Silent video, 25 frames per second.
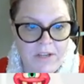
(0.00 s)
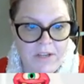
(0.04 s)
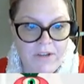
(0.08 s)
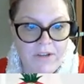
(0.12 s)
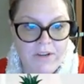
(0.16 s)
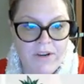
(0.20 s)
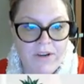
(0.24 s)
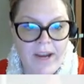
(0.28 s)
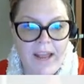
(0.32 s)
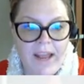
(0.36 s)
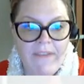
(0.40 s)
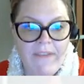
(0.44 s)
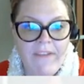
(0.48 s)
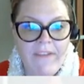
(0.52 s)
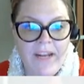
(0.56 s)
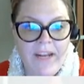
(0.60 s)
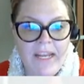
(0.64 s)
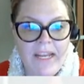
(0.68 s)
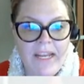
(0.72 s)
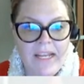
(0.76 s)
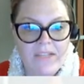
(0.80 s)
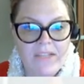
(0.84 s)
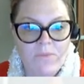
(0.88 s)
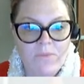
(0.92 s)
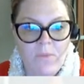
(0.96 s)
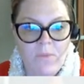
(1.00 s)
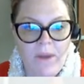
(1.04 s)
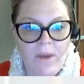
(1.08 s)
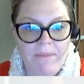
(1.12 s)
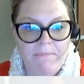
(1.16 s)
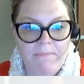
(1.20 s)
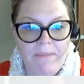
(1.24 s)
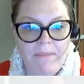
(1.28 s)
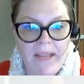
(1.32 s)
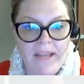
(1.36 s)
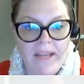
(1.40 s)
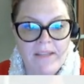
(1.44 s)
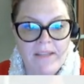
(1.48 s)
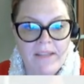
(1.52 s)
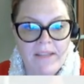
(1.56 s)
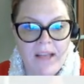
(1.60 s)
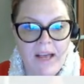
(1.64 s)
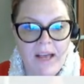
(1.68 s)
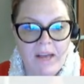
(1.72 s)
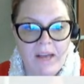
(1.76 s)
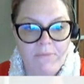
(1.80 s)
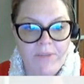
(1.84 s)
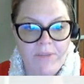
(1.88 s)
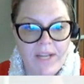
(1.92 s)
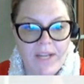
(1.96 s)
Gravity is what makes
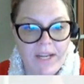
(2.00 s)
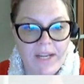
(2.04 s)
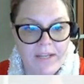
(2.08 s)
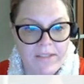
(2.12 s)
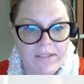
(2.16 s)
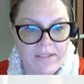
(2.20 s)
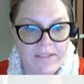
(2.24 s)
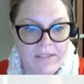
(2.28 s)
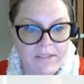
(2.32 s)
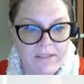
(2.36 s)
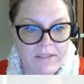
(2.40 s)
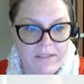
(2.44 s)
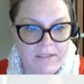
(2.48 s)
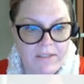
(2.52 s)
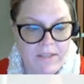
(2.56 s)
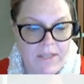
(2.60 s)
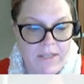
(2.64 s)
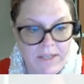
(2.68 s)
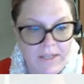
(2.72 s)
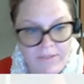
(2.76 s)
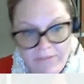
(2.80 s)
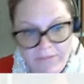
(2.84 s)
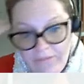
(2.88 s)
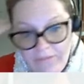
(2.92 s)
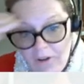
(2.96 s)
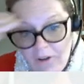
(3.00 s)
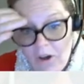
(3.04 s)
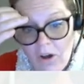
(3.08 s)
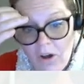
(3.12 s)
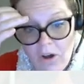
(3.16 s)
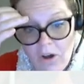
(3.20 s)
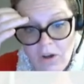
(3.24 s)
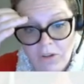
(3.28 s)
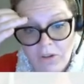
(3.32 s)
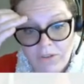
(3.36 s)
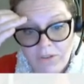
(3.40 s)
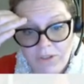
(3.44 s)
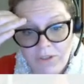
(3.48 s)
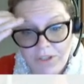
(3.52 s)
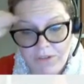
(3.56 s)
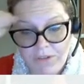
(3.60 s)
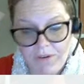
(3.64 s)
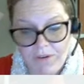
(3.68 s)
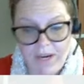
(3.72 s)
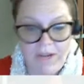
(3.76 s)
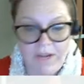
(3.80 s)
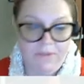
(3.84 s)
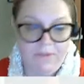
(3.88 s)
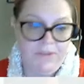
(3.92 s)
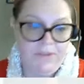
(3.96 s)
objects fall to the
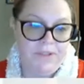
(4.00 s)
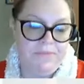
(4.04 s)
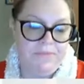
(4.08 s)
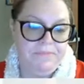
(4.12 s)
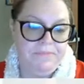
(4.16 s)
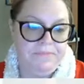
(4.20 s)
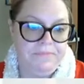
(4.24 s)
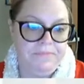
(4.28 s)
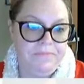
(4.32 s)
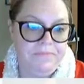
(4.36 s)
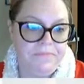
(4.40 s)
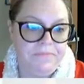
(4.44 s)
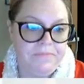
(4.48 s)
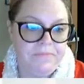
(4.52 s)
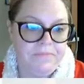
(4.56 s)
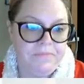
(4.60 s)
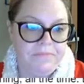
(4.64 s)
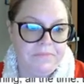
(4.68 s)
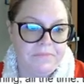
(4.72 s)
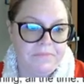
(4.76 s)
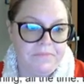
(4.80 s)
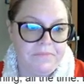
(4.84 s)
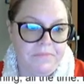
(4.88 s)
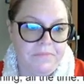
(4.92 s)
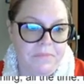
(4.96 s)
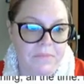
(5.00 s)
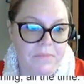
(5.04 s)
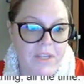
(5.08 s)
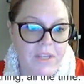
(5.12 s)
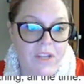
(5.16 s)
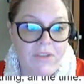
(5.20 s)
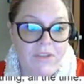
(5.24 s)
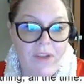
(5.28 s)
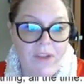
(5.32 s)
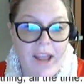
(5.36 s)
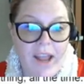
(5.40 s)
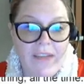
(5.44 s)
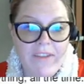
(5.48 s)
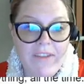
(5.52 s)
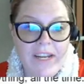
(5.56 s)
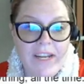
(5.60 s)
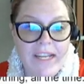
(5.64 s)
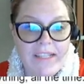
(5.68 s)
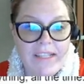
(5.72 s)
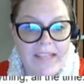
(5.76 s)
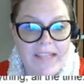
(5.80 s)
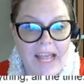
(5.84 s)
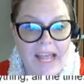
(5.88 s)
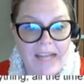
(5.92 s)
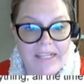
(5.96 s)
ground. Gravity
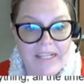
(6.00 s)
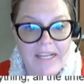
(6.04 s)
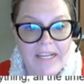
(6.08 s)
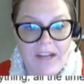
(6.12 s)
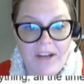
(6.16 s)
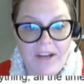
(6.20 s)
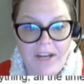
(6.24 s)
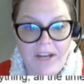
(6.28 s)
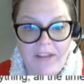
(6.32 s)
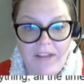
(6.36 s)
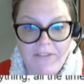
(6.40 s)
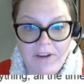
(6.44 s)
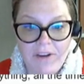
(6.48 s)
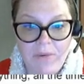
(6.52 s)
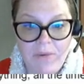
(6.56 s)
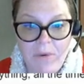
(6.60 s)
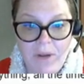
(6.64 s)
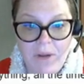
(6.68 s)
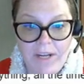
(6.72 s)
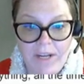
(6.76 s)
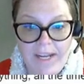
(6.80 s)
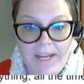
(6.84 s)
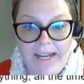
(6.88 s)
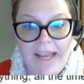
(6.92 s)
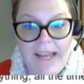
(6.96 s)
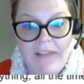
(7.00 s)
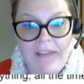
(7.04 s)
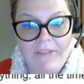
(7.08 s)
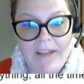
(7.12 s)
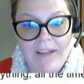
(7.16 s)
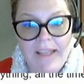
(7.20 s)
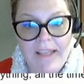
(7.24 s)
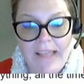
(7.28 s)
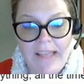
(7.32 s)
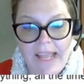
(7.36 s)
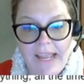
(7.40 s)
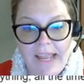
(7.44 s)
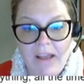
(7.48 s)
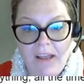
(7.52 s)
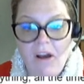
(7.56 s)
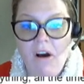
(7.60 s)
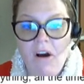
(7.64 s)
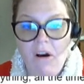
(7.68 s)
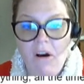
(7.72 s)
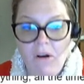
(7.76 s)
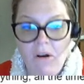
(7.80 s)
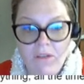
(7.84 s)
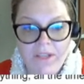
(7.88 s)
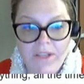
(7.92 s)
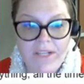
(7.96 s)
is acting on everyone and everything
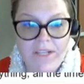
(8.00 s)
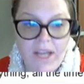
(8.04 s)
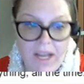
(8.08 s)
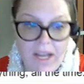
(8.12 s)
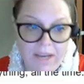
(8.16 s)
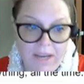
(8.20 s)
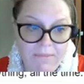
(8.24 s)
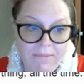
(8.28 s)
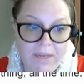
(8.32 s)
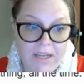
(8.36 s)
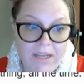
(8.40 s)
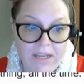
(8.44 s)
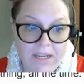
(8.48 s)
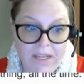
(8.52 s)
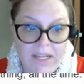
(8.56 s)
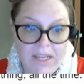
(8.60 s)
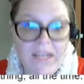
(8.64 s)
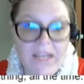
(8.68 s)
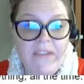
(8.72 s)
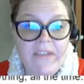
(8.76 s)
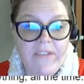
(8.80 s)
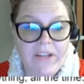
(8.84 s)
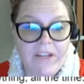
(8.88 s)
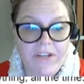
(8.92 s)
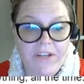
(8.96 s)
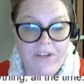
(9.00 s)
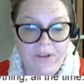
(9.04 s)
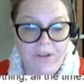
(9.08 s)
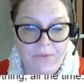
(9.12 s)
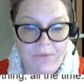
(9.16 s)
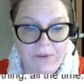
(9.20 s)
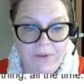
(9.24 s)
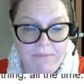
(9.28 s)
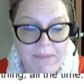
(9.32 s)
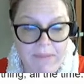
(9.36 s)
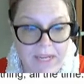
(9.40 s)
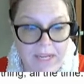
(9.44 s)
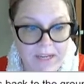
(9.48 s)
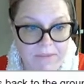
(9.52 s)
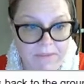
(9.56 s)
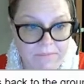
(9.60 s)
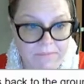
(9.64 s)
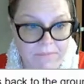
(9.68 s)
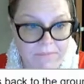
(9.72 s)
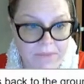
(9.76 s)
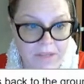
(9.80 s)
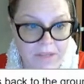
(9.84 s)
all the time, even you and me.